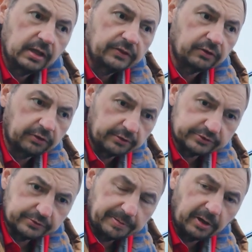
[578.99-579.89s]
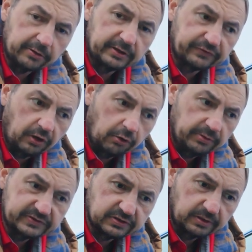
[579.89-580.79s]
The larger part is
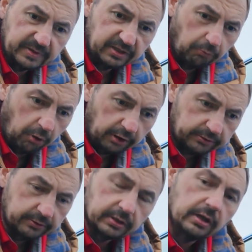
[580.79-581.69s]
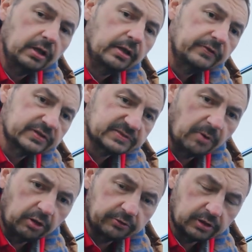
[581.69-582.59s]
always going to be the water. The
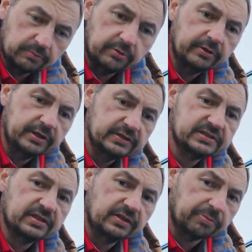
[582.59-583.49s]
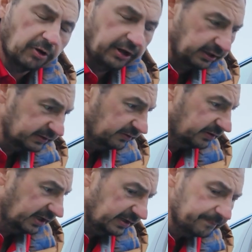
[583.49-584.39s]
smaller number is the product,
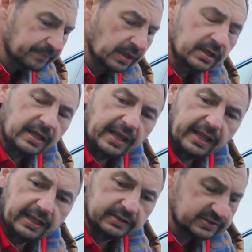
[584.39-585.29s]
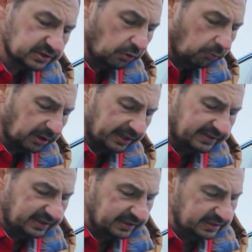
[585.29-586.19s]
okay? And so what I
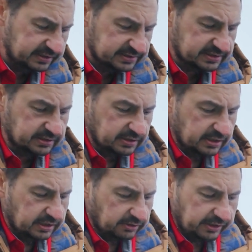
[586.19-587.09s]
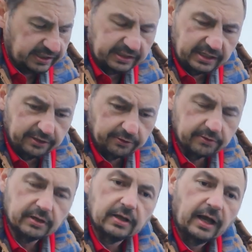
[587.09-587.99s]
did is, like in
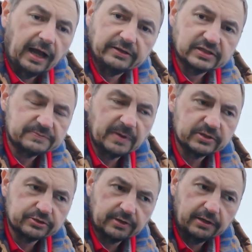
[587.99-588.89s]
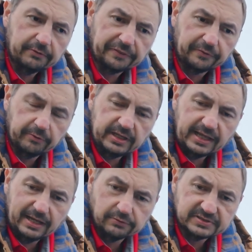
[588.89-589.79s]
here, I just measure out 30
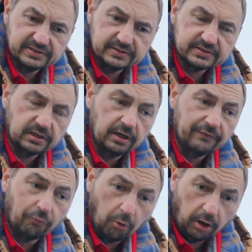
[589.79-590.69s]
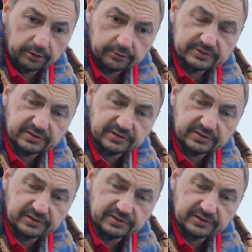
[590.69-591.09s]
ounces of water.